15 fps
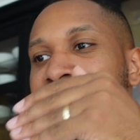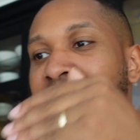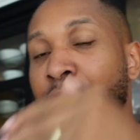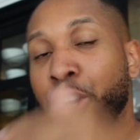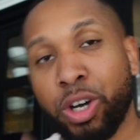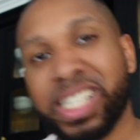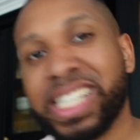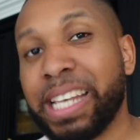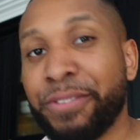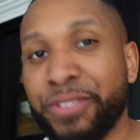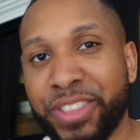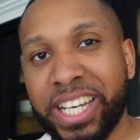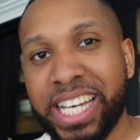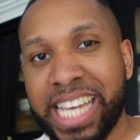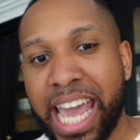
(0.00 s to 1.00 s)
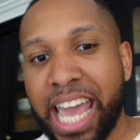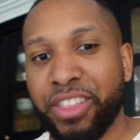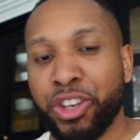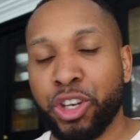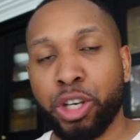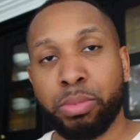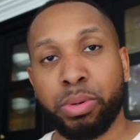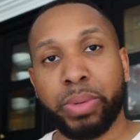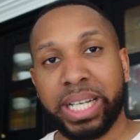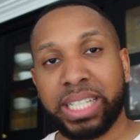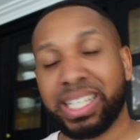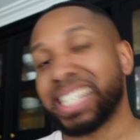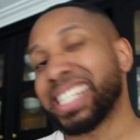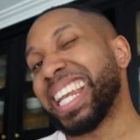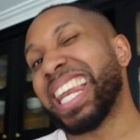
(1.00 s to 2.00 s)
it got a 738 at the Nürburgring,
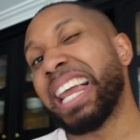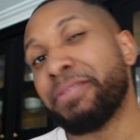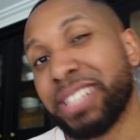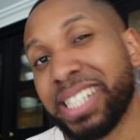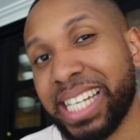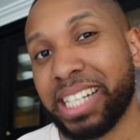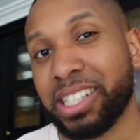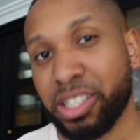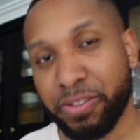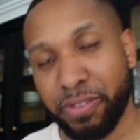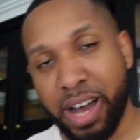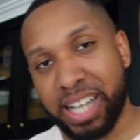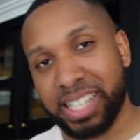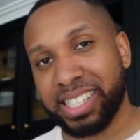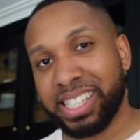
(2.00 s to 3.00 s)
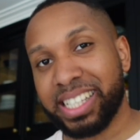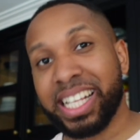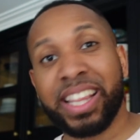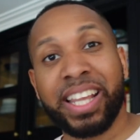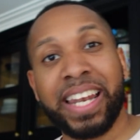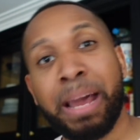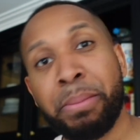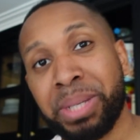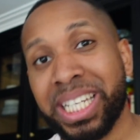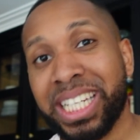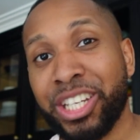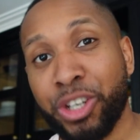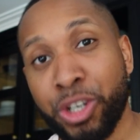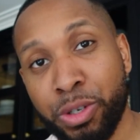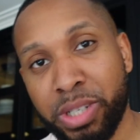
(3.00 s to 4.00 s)
so that's 11 seconds faster than the
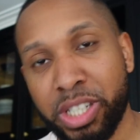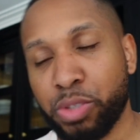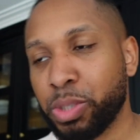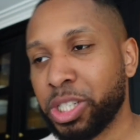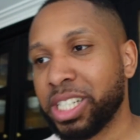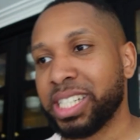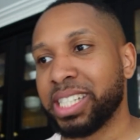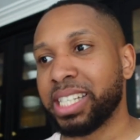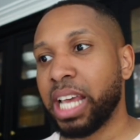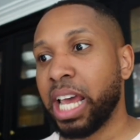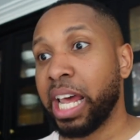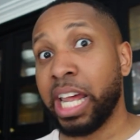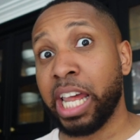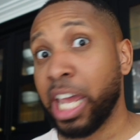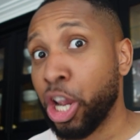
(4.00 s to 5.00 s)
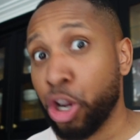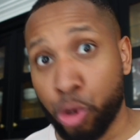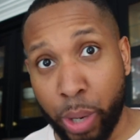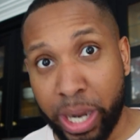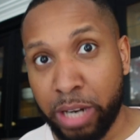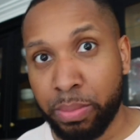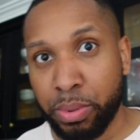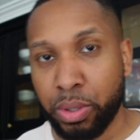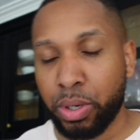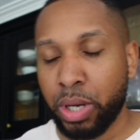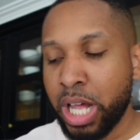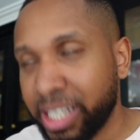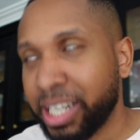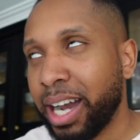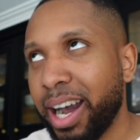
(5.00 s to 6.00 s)
Lamborghini Urus, which is incredible.
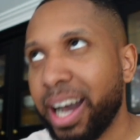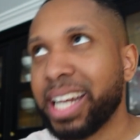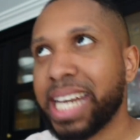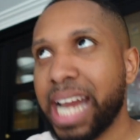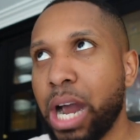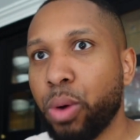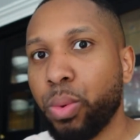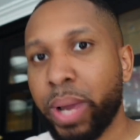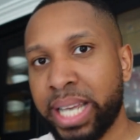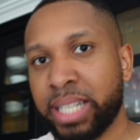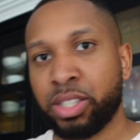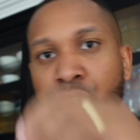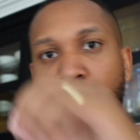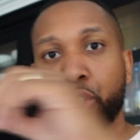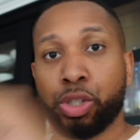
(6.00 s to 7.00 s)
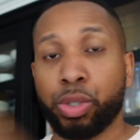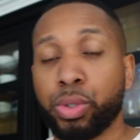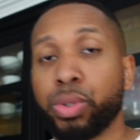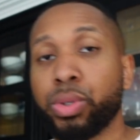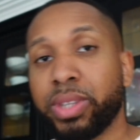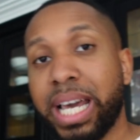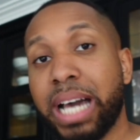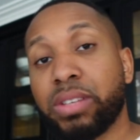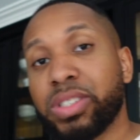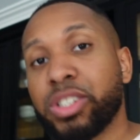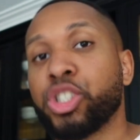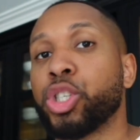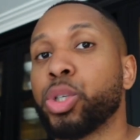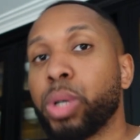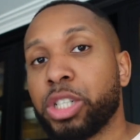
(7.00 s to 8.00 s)
The car now weighs
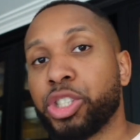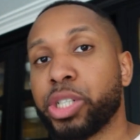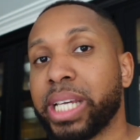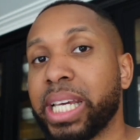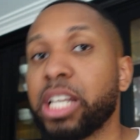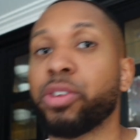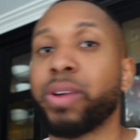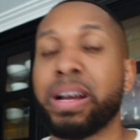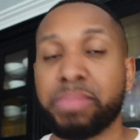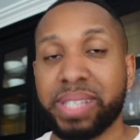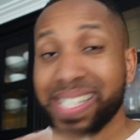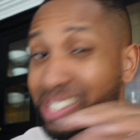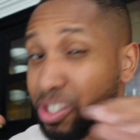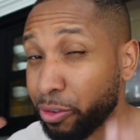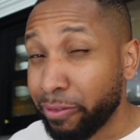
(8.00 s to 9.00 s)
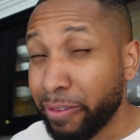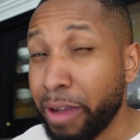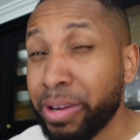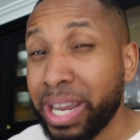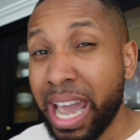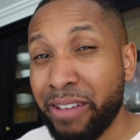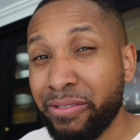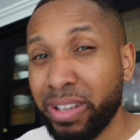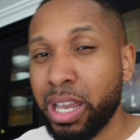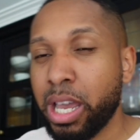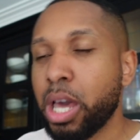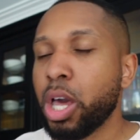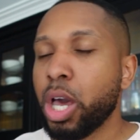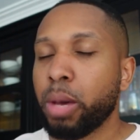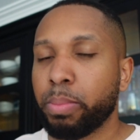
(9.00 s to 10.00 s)
2,200 kilograms. It's still very heavy,
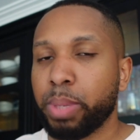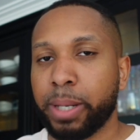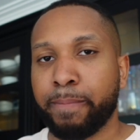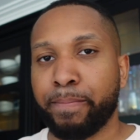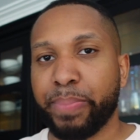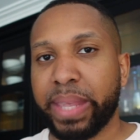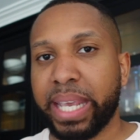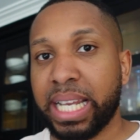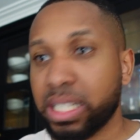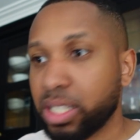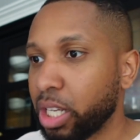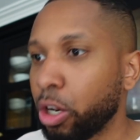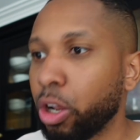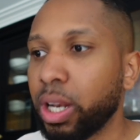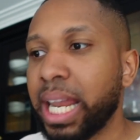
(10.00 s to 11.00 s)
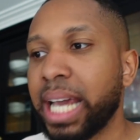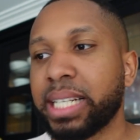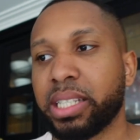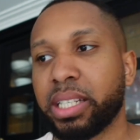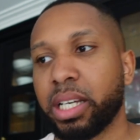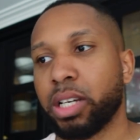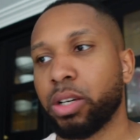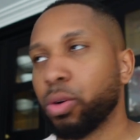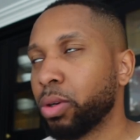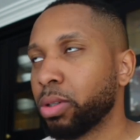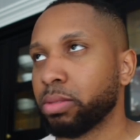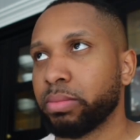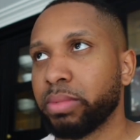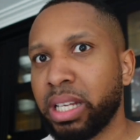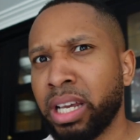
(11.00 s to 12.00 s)
but it's a lot lighter or
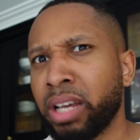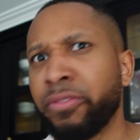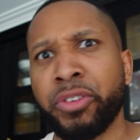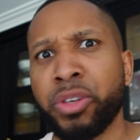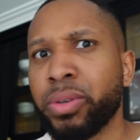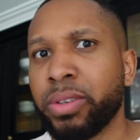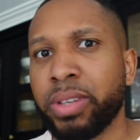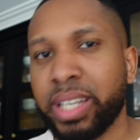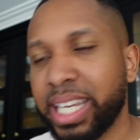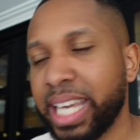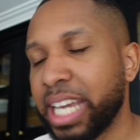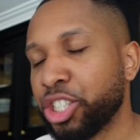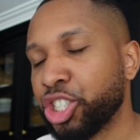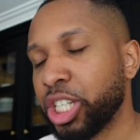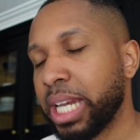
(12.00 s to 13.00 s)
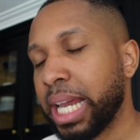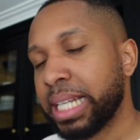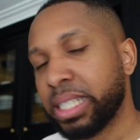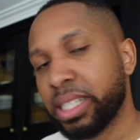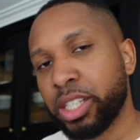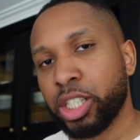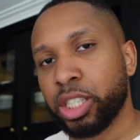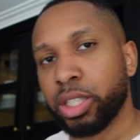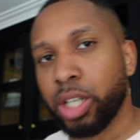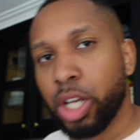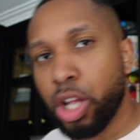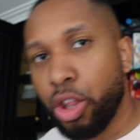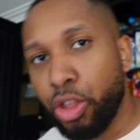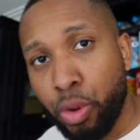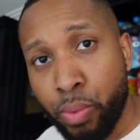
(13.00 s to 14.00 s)
a few kg lighter than
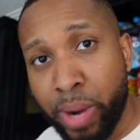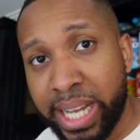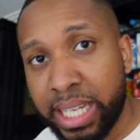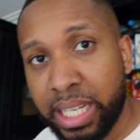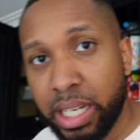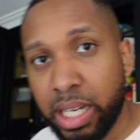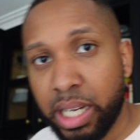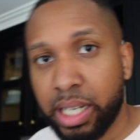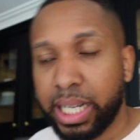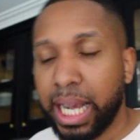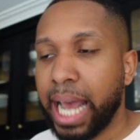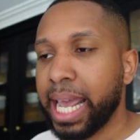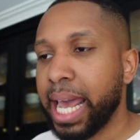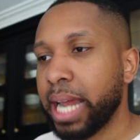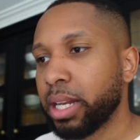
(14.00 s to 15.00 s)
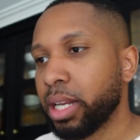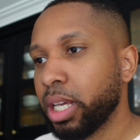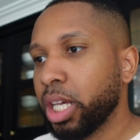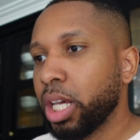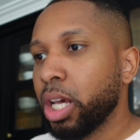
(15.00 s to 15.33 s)
the regular Cayenne.